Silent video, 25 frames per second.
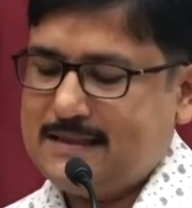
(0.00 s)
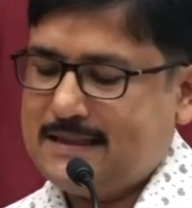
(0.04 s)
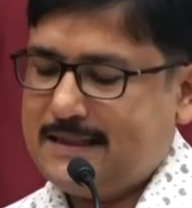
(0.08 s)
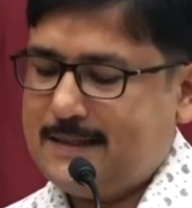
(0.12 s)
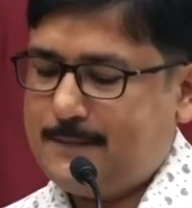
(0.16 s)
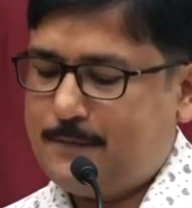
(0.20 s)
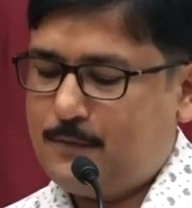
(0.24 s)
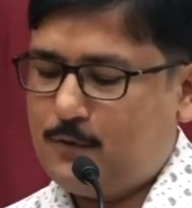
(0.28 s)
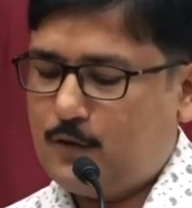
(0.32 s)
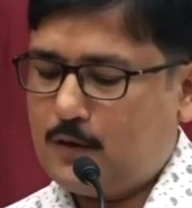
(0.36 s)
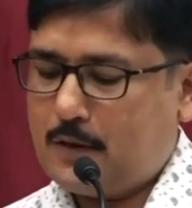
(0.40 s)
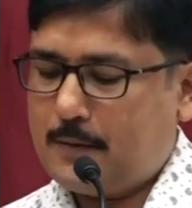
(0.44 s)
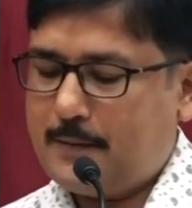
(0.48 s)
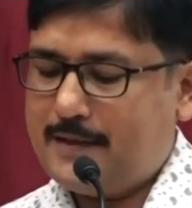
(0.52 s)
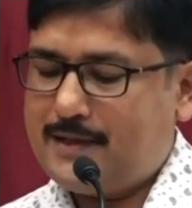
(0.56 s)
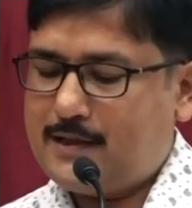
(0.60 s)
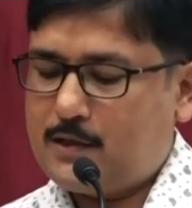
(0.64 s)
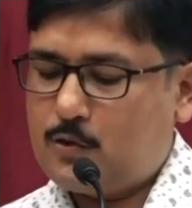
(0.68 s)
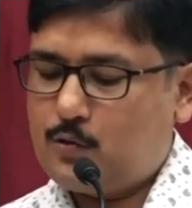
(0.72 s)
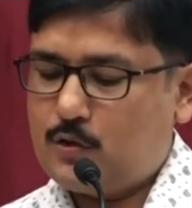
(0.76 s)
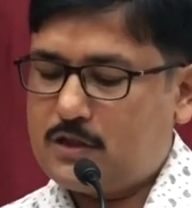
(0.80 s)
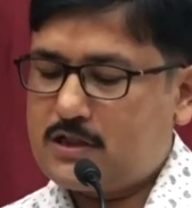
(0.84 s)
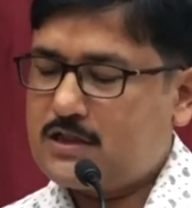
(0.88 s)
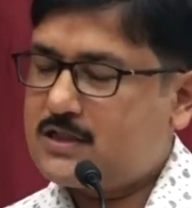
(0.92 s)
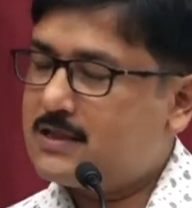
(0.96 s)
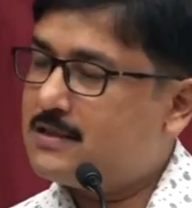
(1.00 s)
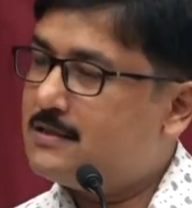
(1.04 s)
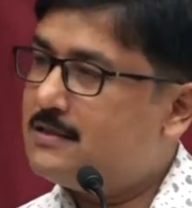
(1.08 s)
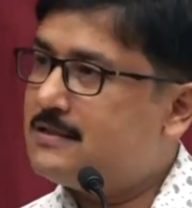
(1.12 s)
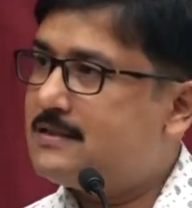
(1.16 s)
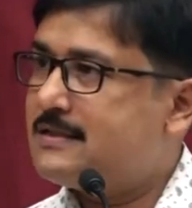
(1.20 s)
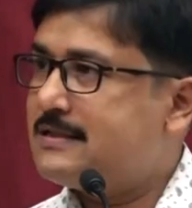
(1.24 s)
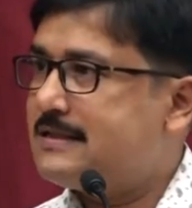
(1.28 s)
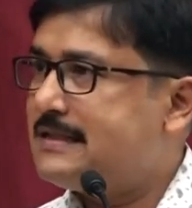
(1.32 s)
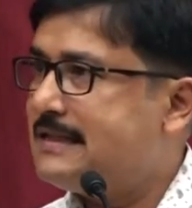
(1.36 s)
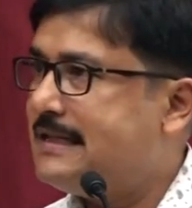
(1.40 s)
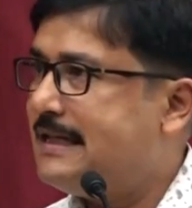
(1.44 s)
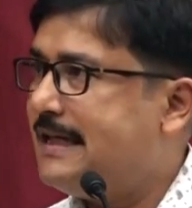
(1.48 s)
If you have any
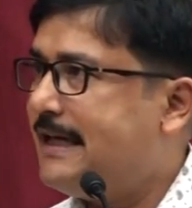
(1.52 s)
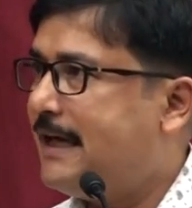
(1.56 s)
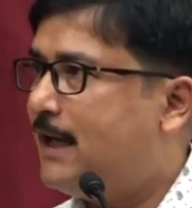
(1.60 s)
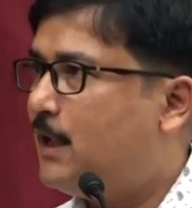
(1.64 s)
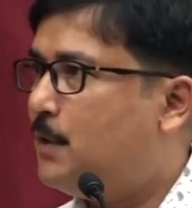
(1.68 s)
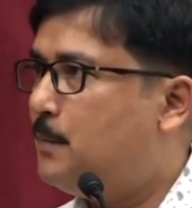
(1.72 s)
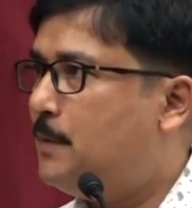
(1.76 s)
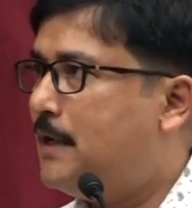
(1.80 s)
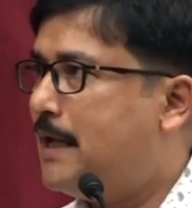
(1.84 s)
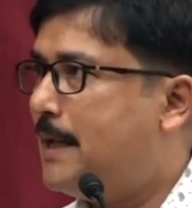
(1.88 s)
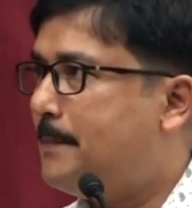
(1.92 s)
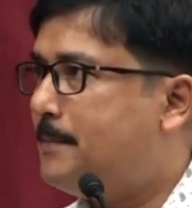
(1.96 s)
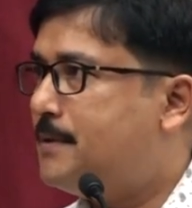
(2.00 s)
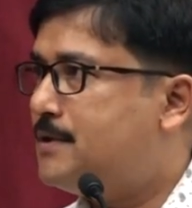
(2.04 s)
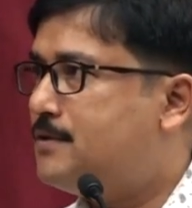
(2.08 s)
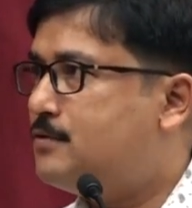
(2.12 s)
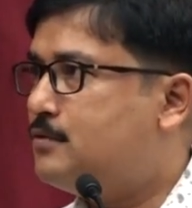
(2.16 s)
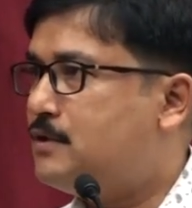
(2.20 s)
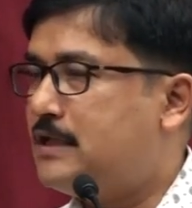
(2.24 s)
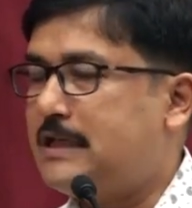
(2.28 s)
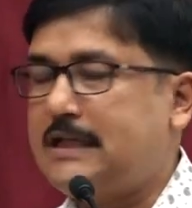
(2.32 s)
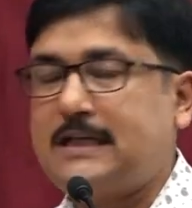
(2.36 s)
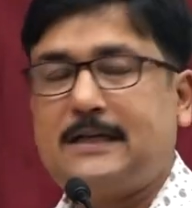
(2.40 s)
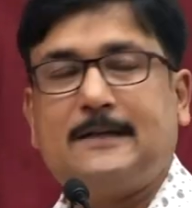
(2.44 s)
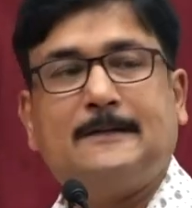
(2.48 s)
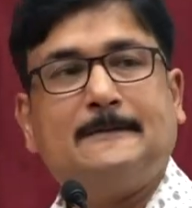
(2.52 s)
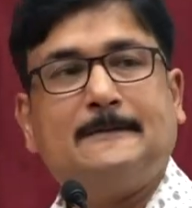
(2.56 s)
questions, I'll be happy to take.